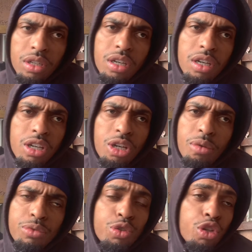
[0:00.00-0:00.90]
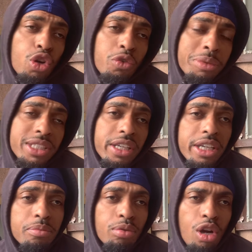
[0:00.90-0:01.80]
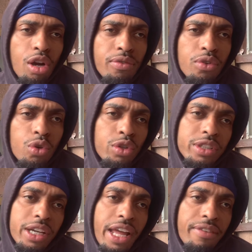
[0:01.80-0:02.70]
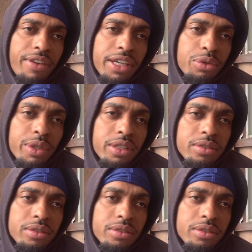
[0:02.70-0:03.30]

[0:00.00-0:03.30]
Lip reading: You can go with me to the improv or to the Laugh Factory.